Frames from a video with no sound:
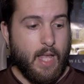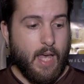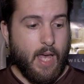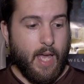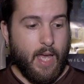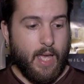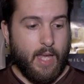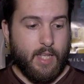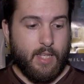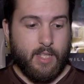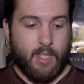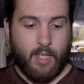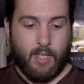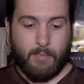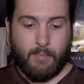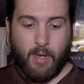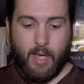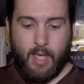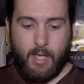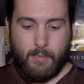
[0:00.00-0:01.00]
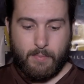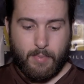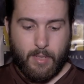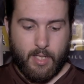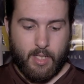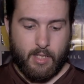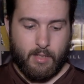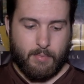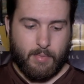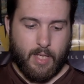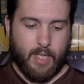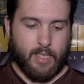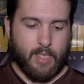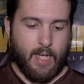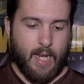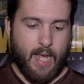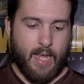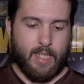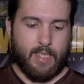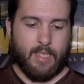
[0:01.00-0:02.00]
And in my opinion, because it
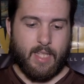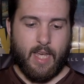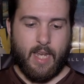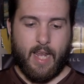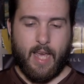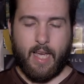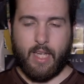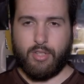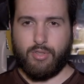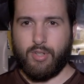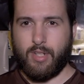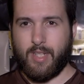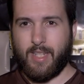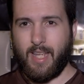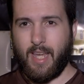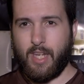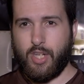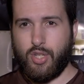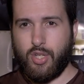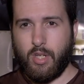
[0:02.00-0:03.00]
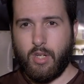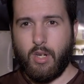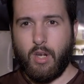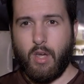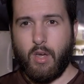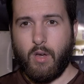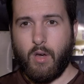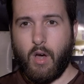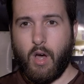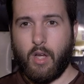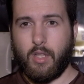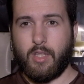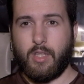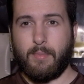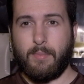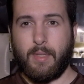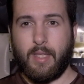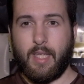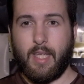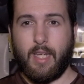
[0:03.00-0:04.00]
has that extra tension on the
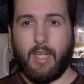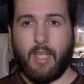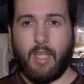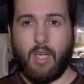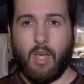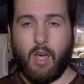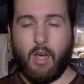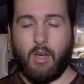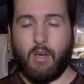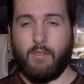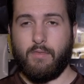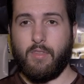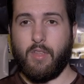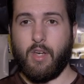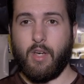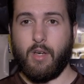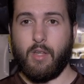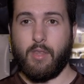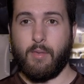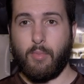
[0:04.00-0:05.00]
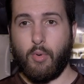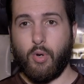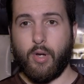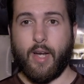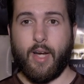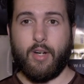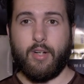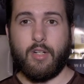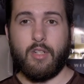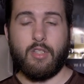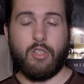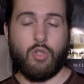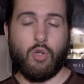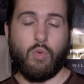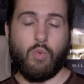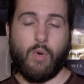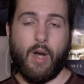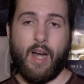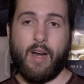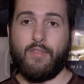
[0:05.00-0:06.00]
beginning of the, the bolt carrier, so
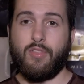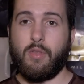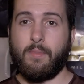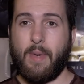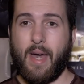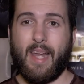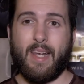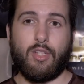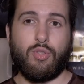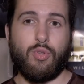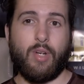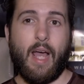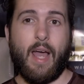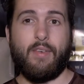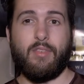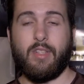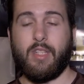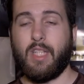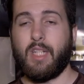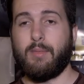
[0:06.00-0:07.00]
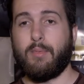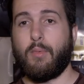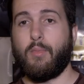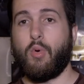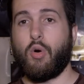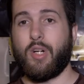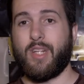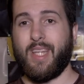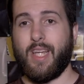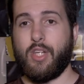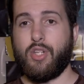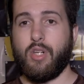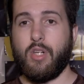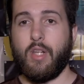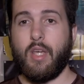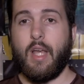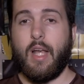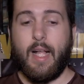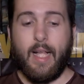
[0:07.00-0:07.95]
right off the bat it's going to have a little bit more tension,